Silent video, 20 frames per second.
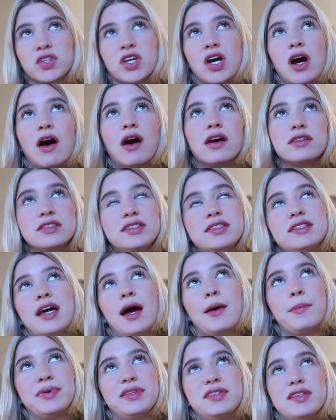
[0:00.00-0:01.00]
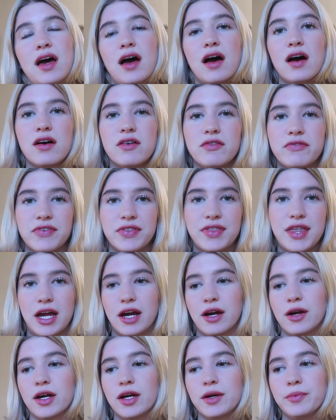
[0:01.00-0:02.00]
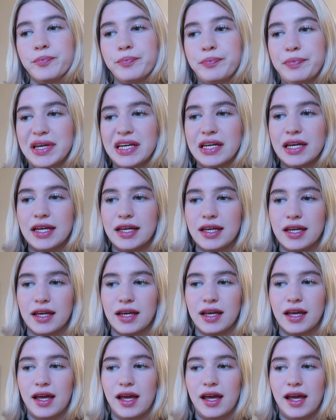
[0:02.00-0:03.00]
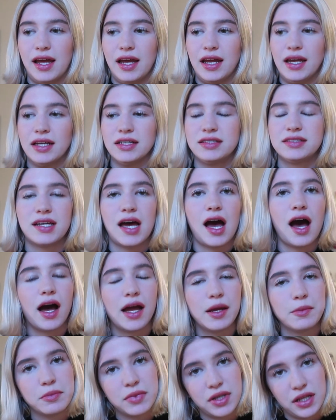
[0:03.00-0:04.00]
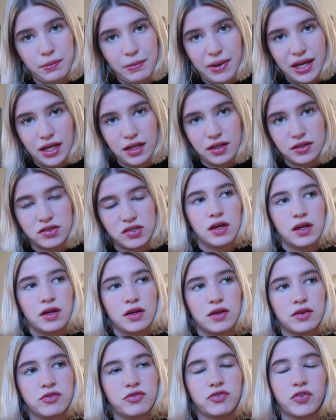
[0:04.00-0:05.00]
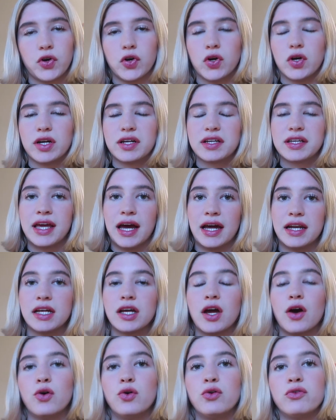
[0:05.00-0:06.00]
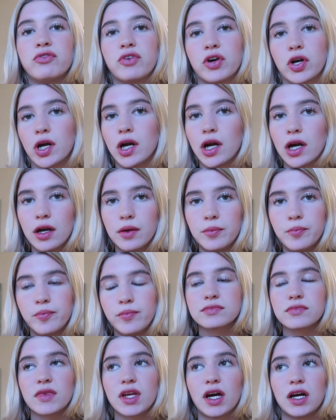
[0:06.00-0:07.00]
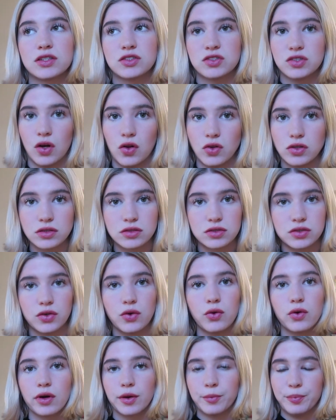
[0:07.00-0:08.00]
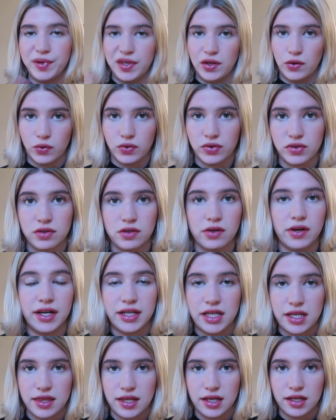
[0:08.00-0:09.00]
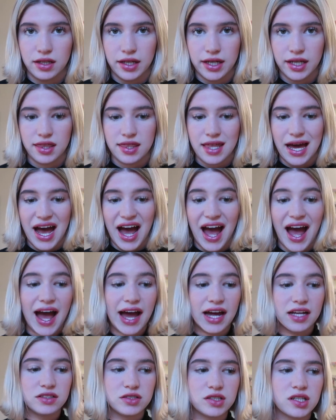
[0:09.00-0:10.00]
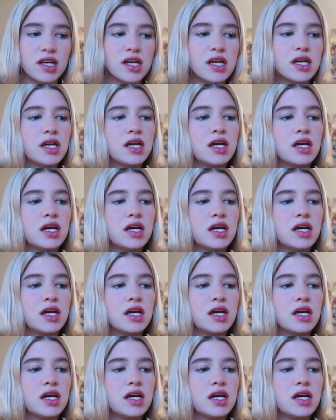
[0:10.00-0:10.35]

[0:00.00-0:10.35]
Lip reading: concept of there being a time limit for getting over assault or abuse or anything like that. And